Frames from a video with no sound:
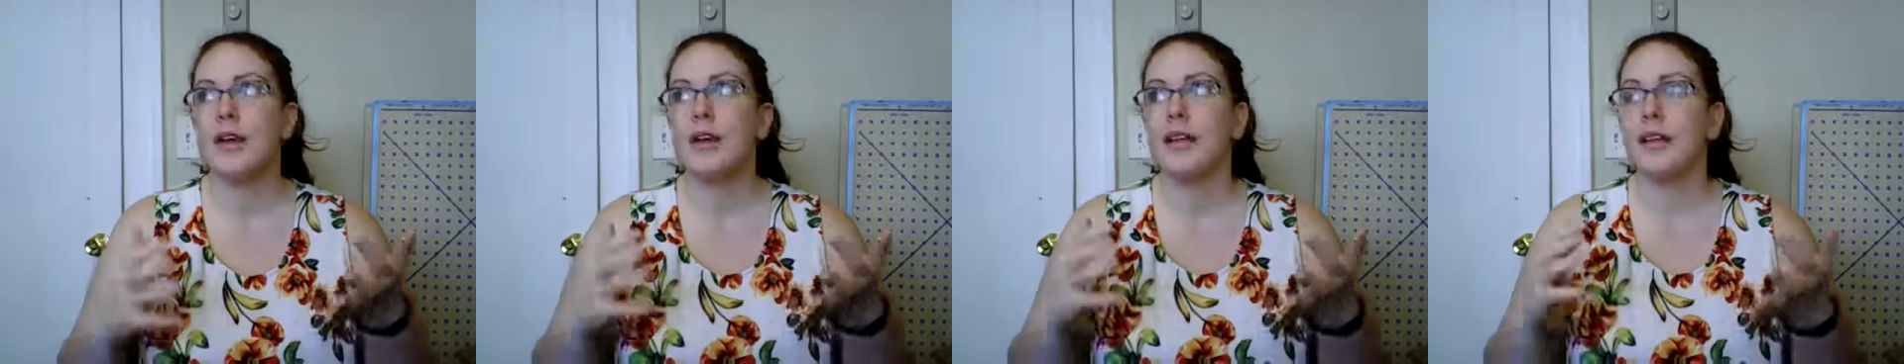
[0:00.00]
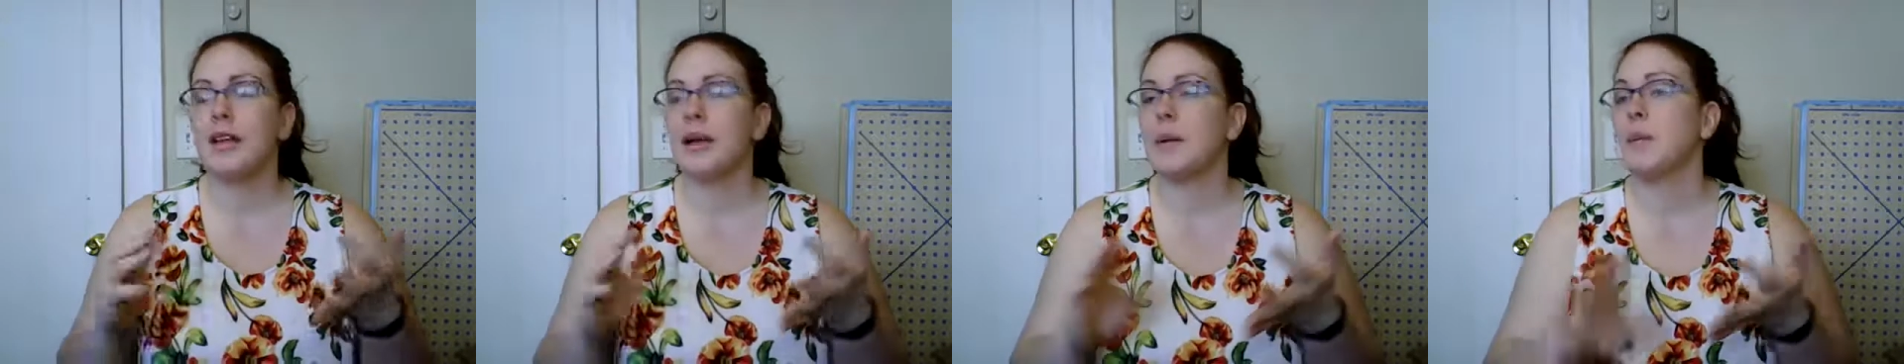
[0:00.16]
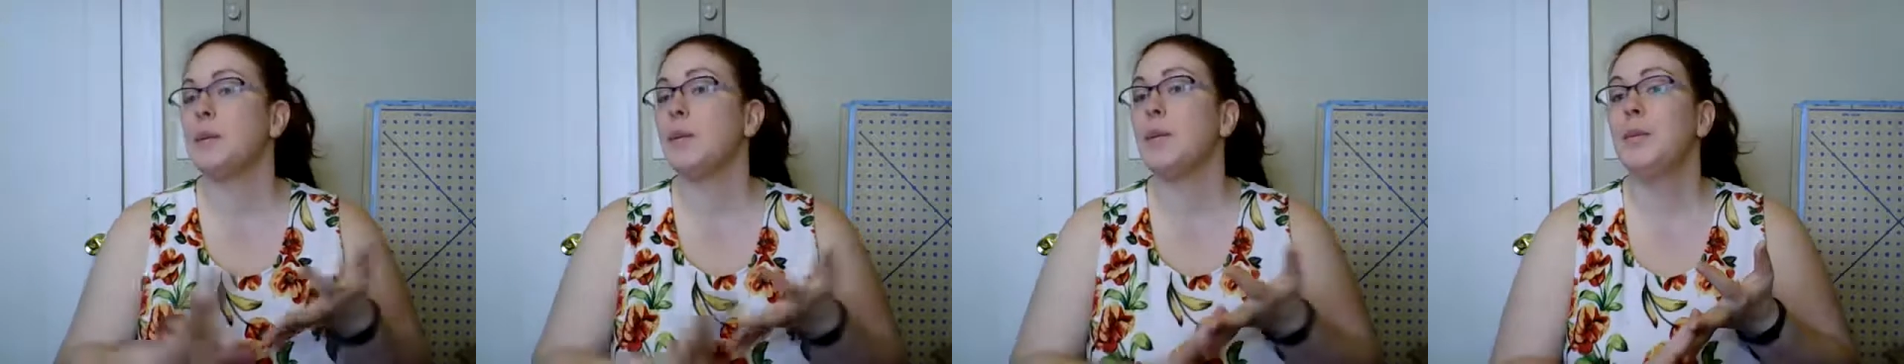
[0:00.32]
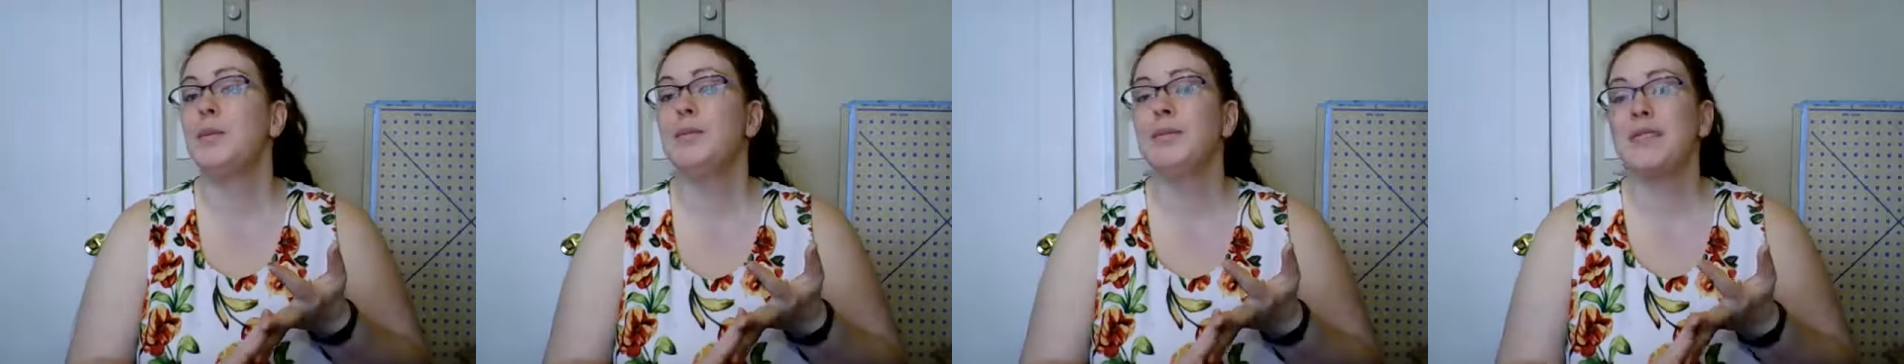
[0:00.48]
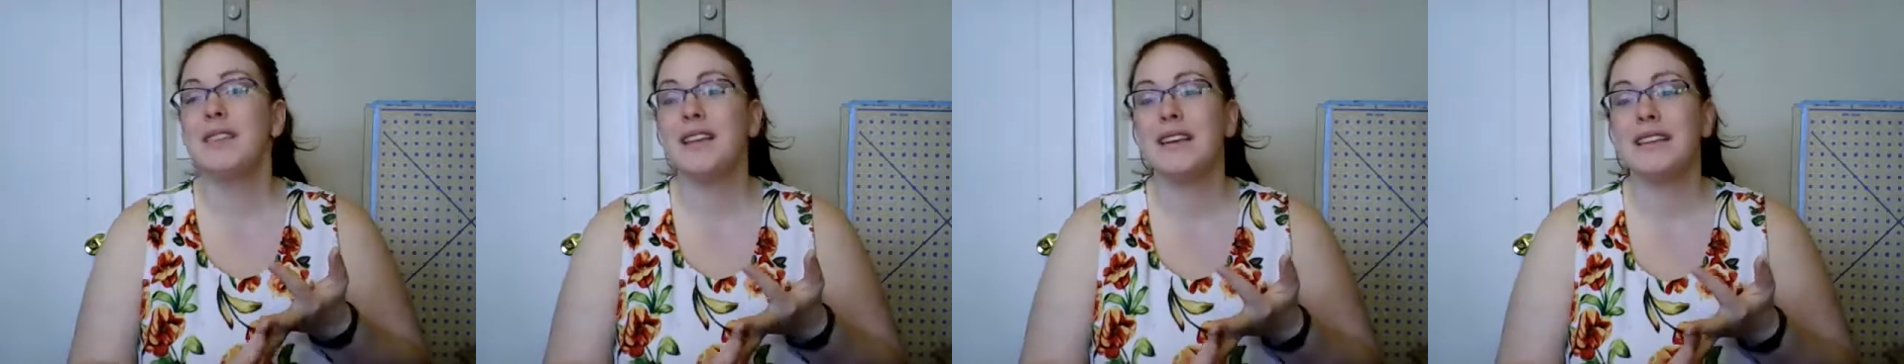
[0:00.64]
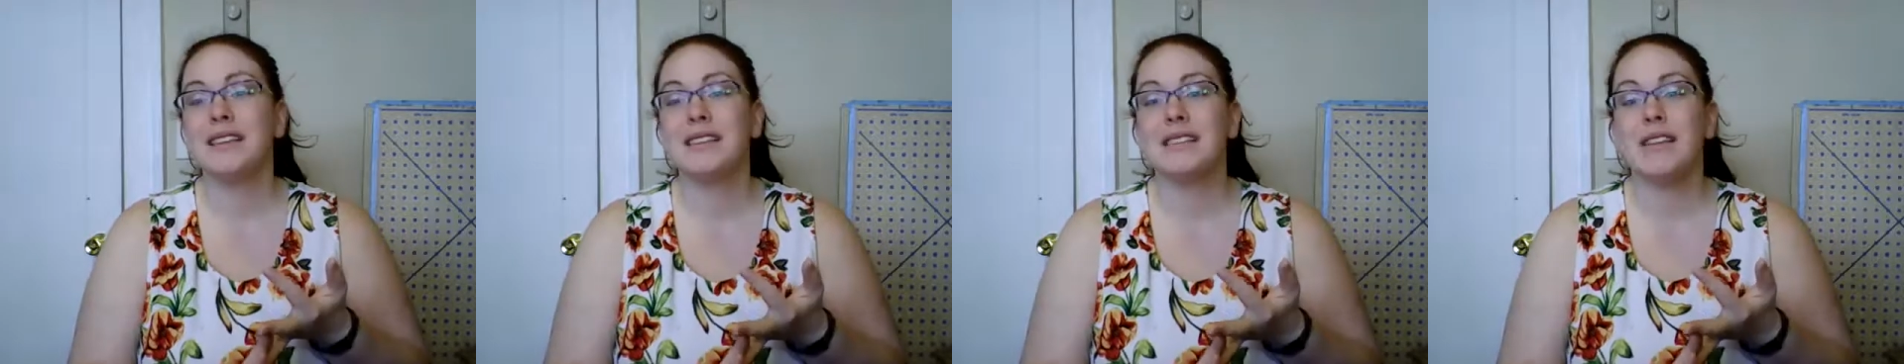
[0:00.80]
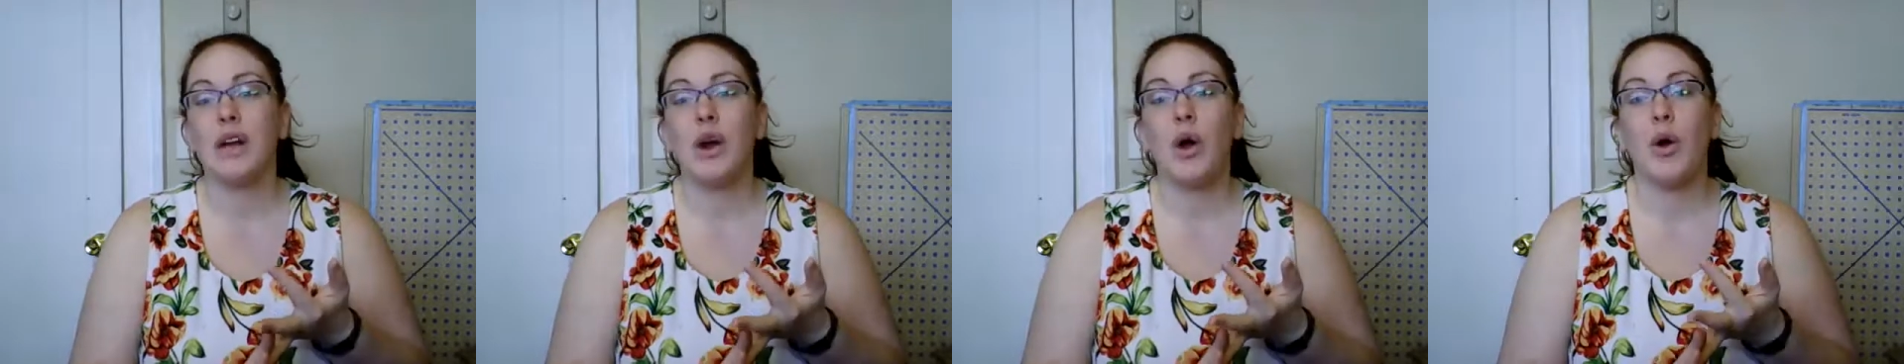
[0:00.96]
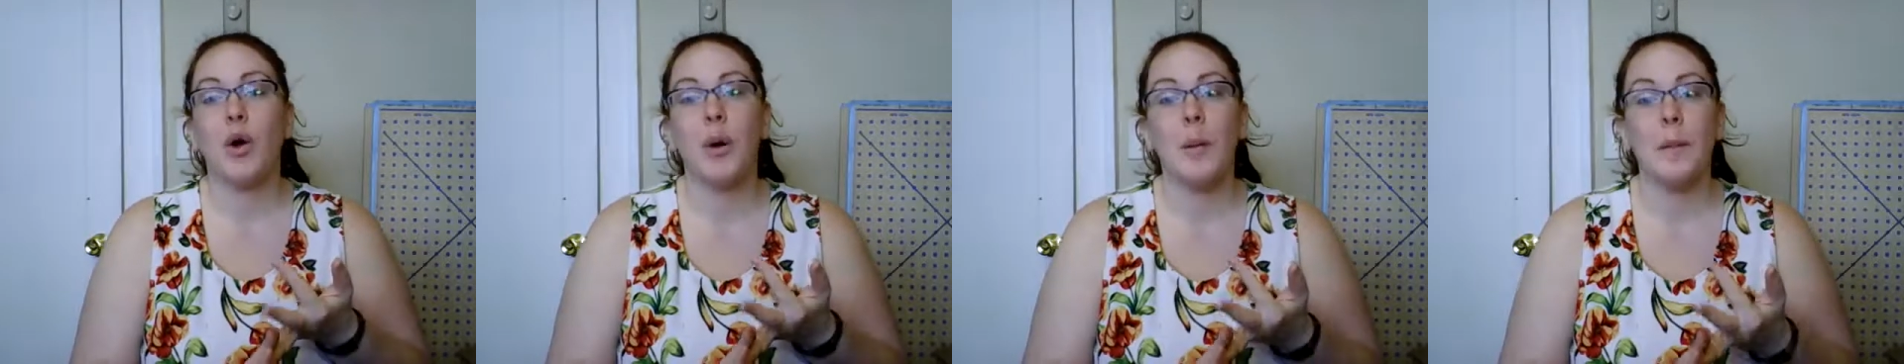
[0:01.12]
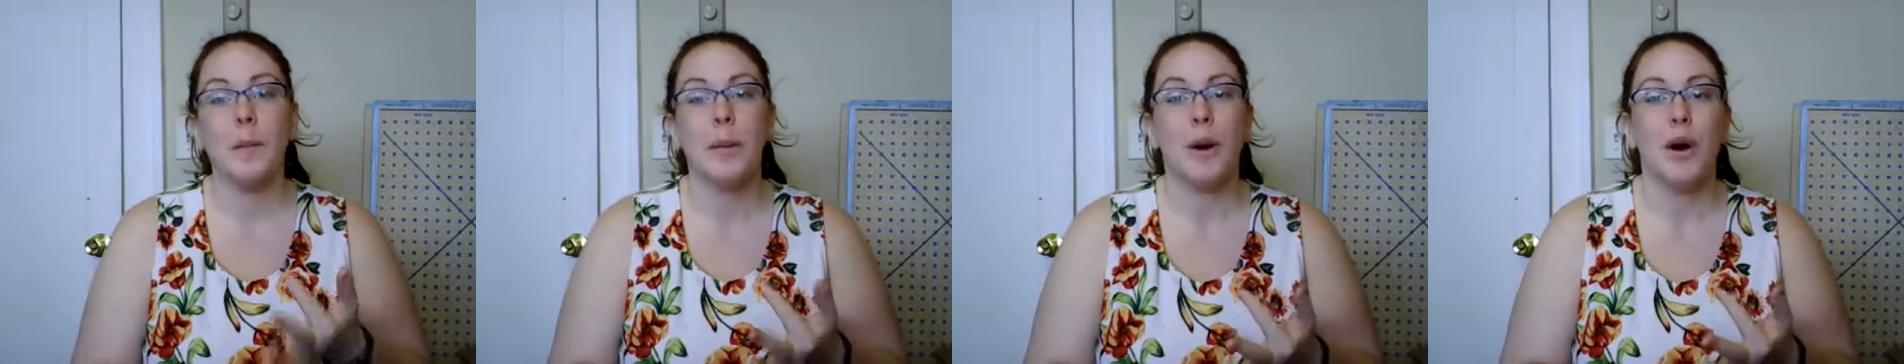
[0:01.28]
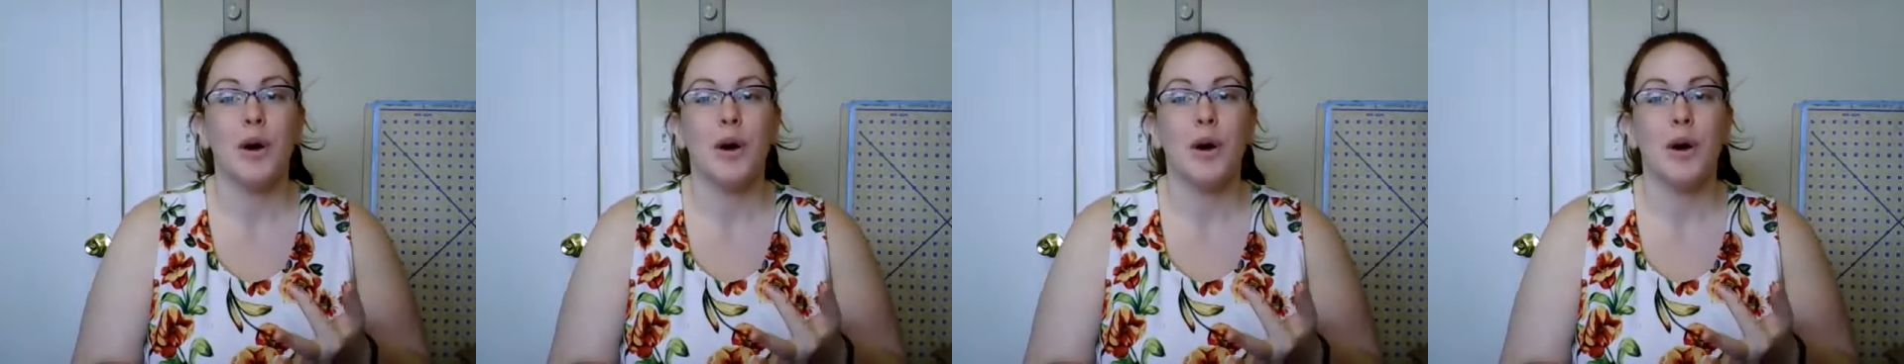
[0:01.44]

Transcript: like things that aren't